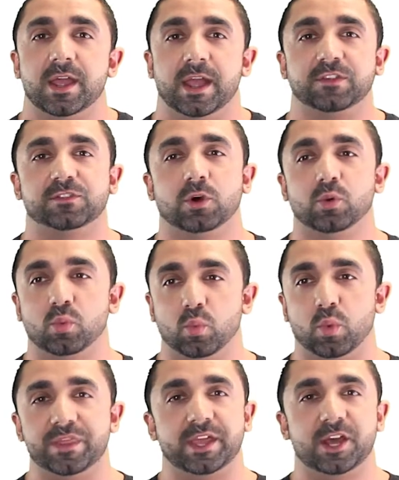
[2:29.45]
And so
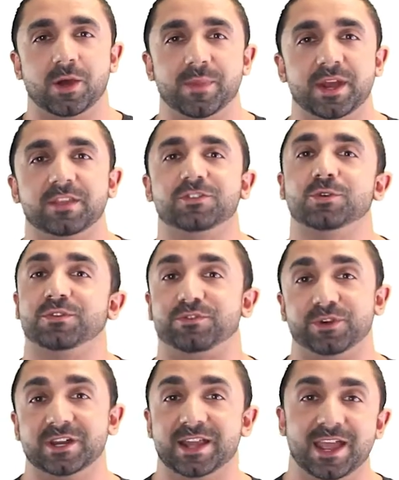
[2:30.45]
when they come in and do a
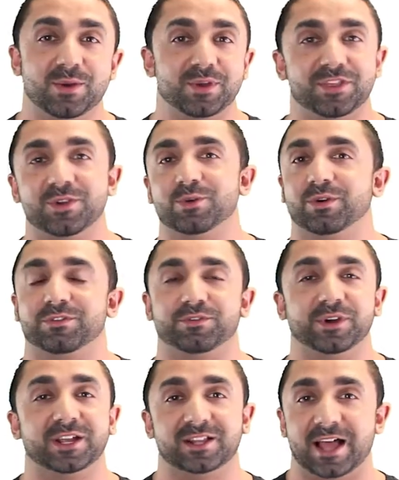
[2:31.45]
free day with you or a
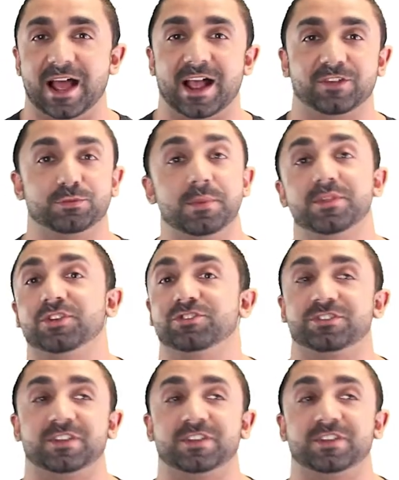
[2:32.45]
free class, or maybe